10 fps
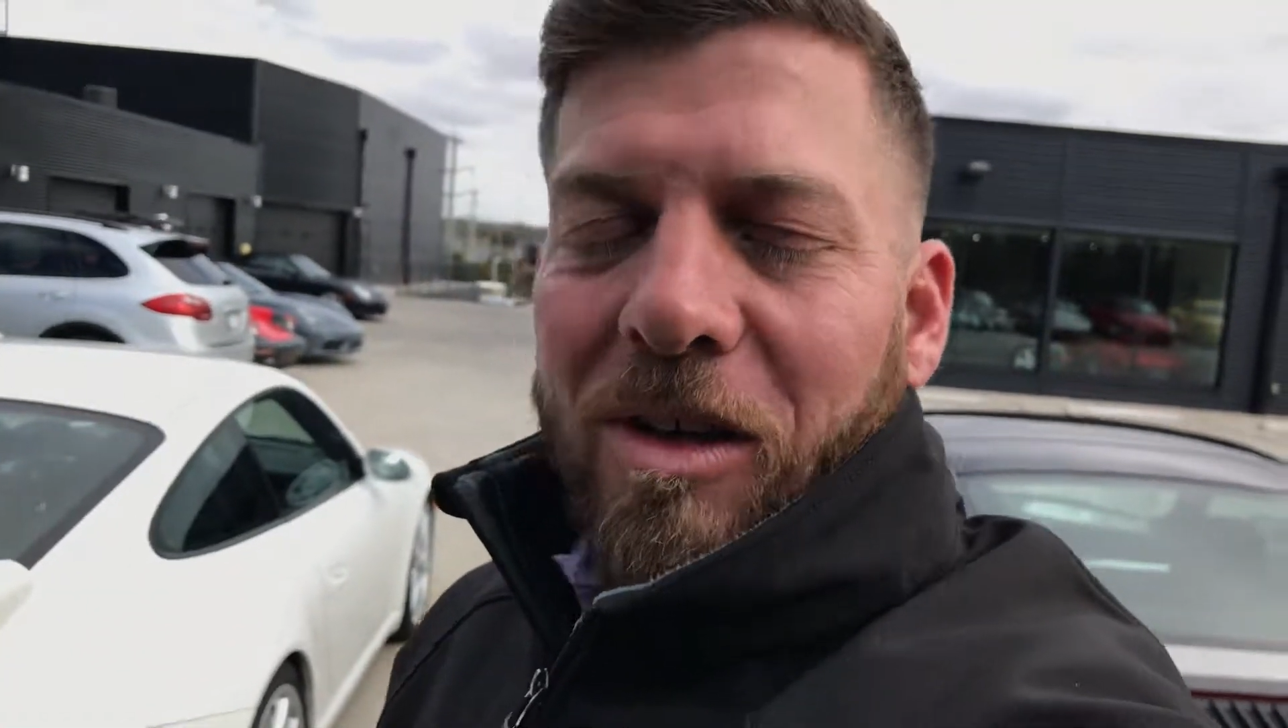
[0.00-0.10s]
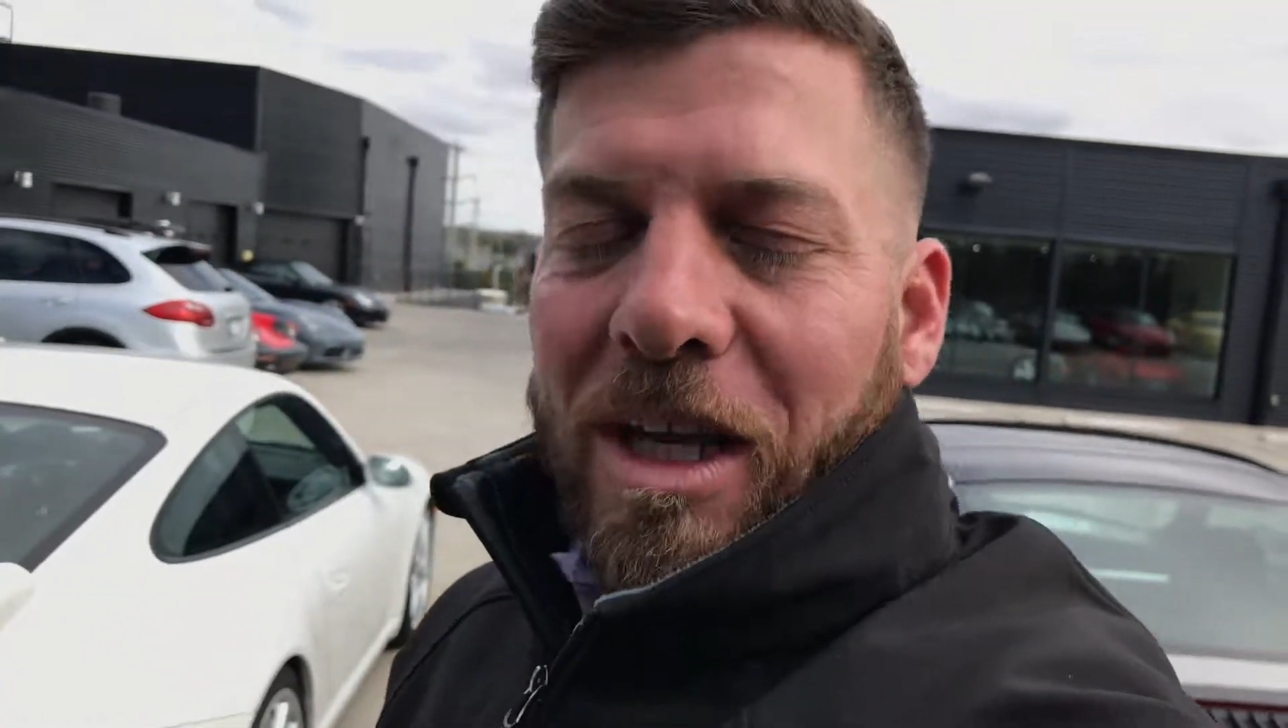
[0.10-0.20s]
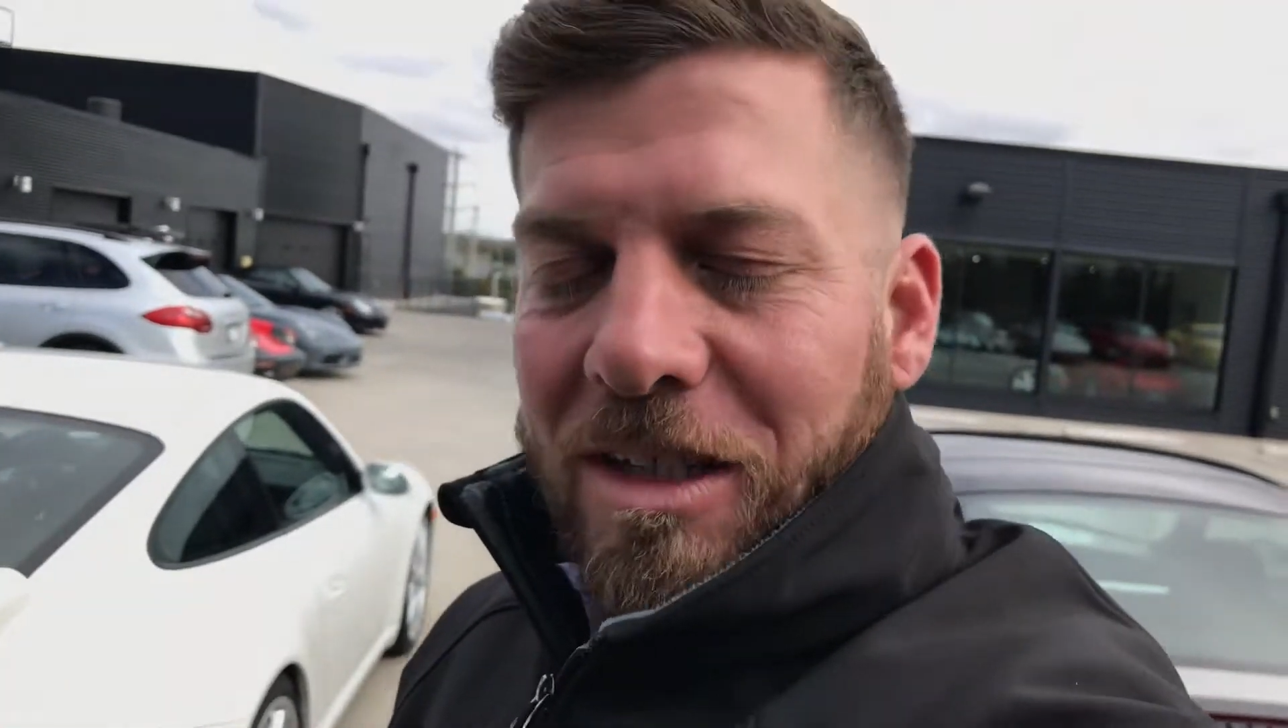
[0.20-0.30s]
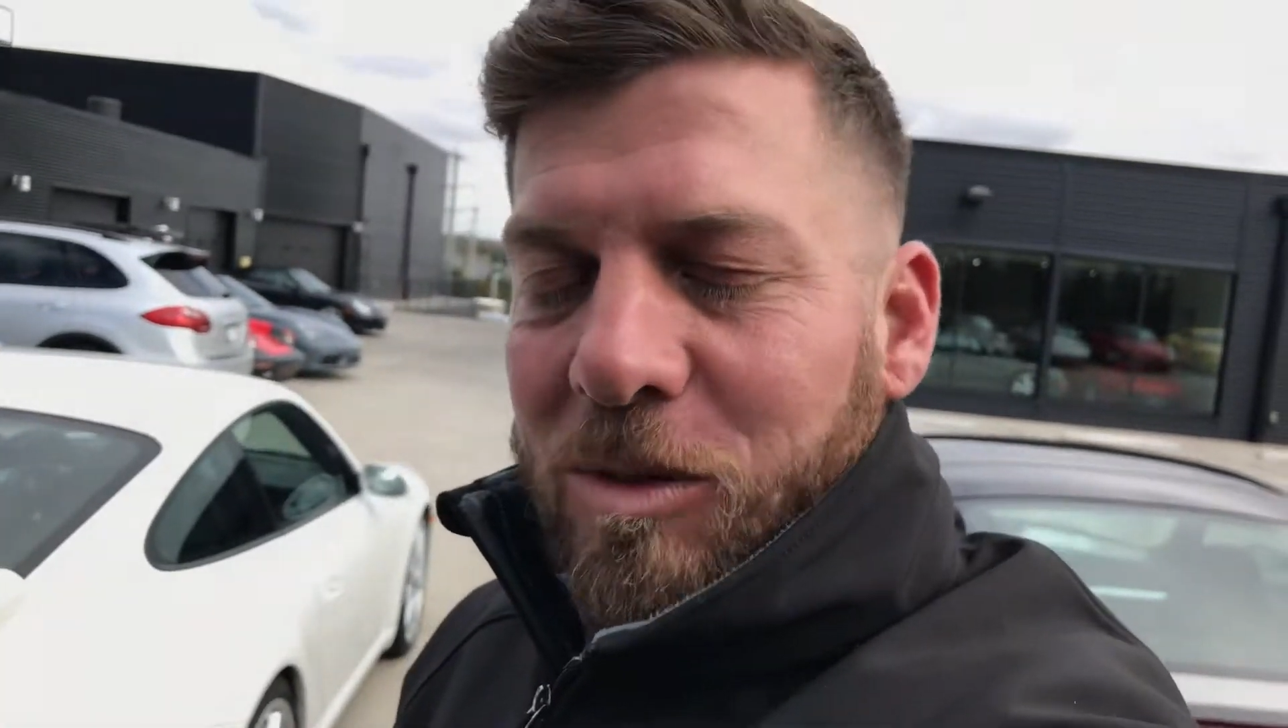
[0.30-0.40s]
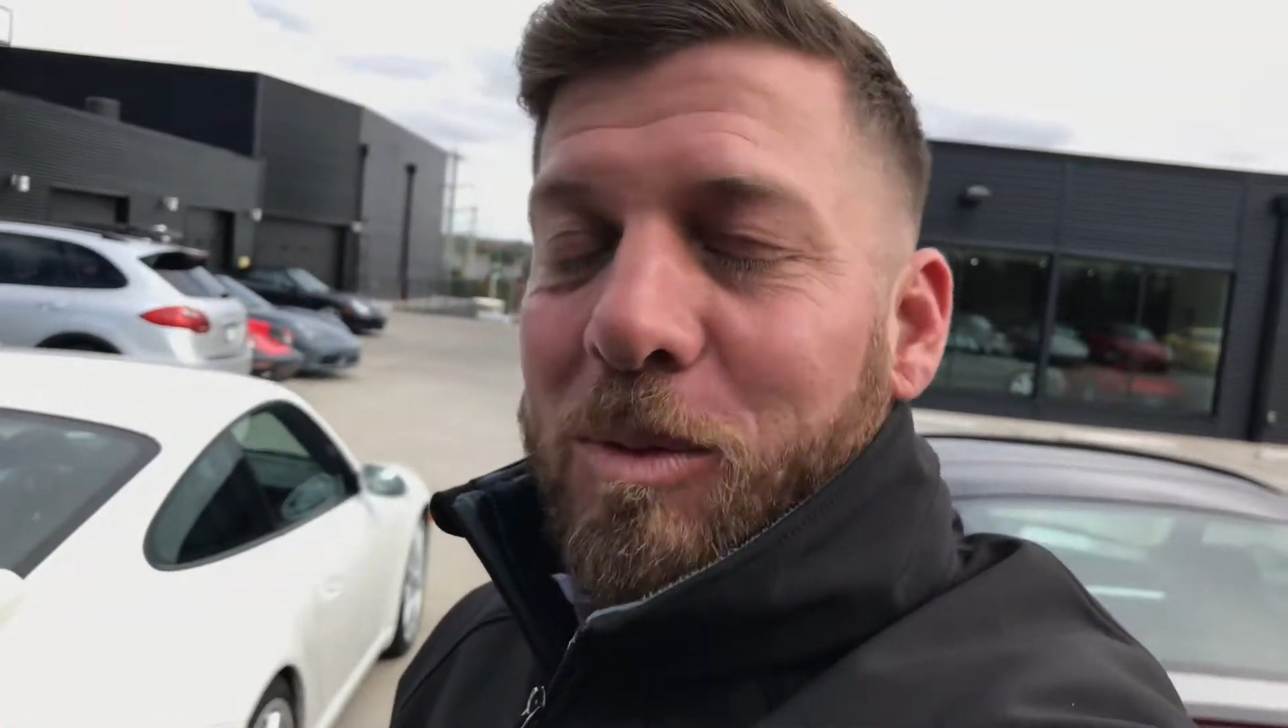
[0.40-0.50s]

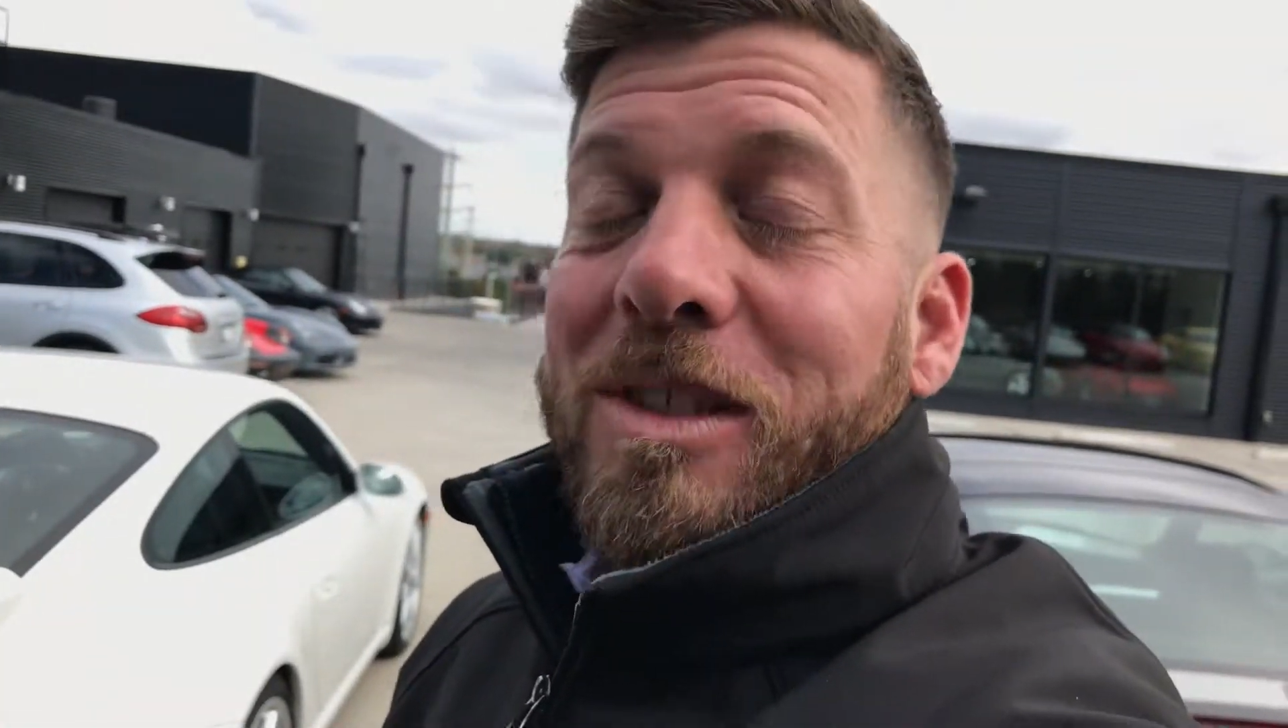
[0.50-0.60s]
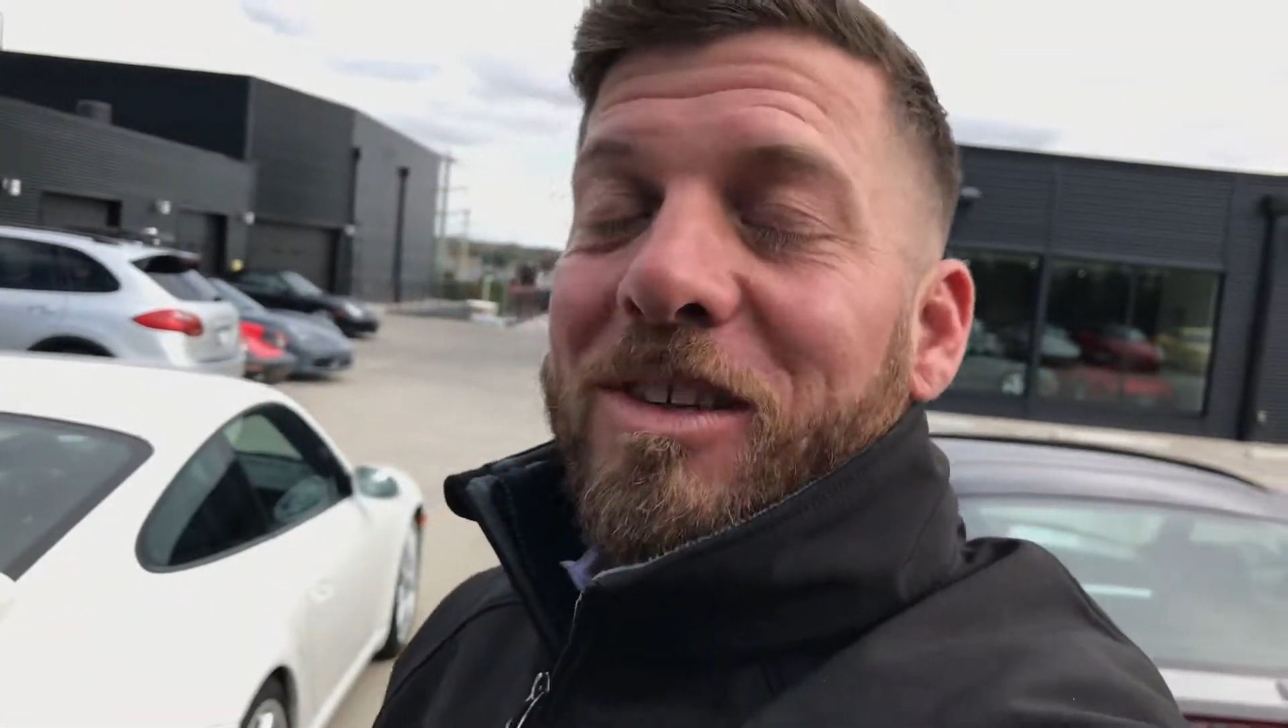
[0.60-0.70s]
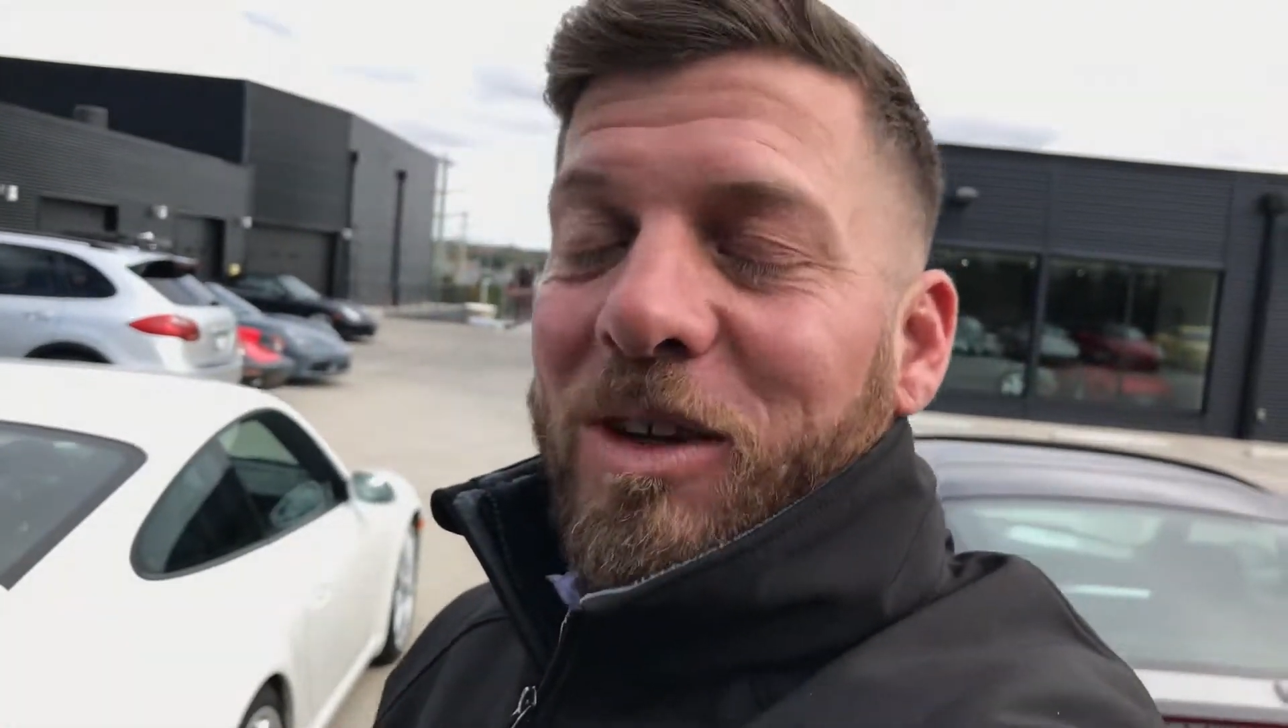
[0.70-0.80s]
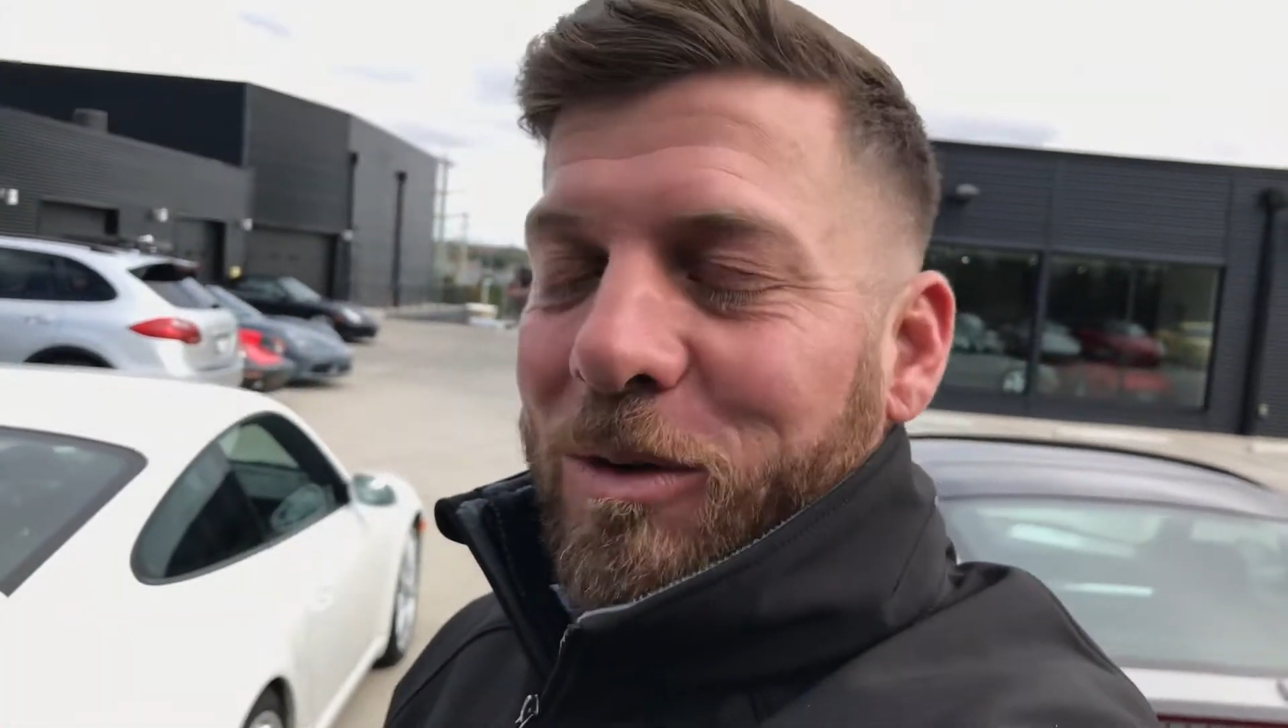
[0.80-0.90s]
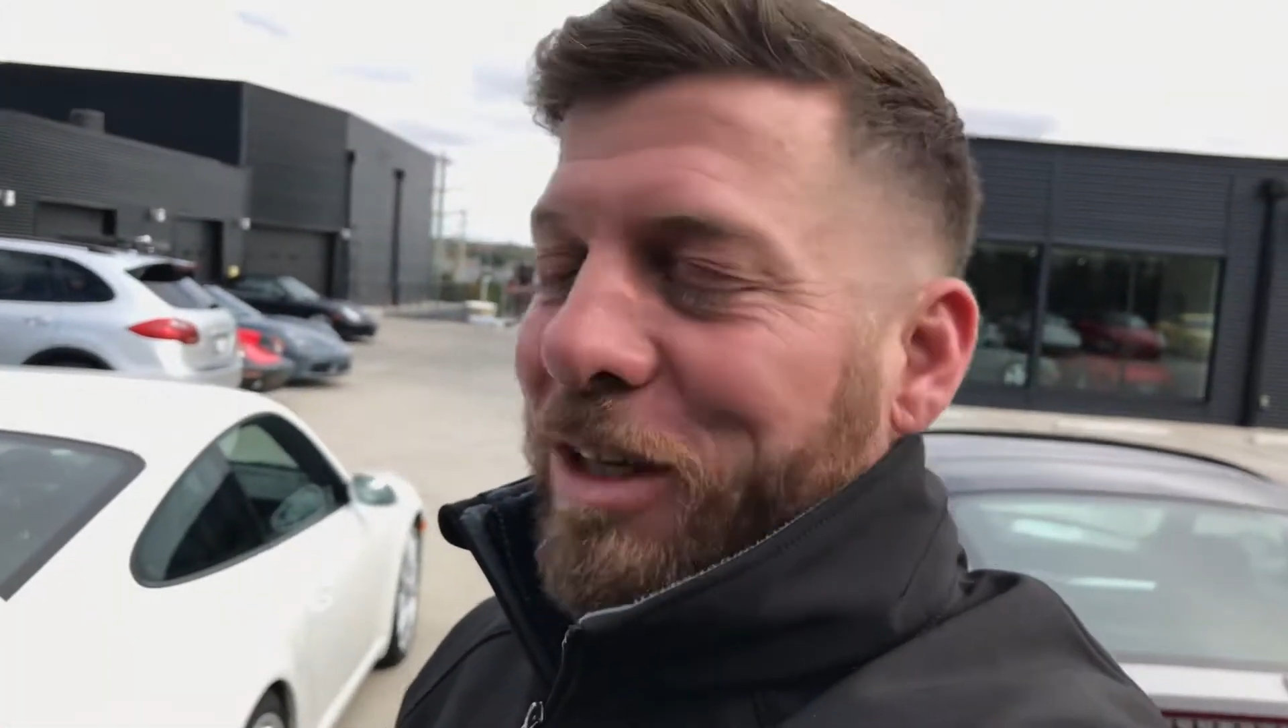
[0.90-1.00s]
any specific